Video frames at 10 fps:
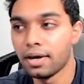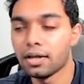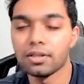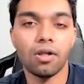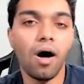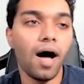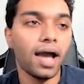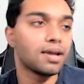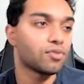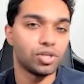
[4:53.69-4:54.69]
Law I
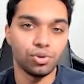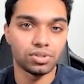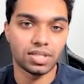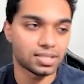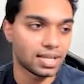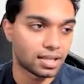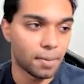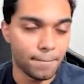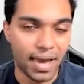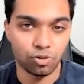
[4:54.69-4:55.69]
never used as like the
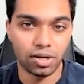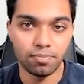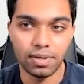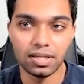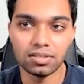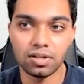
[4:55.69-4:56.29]
metric because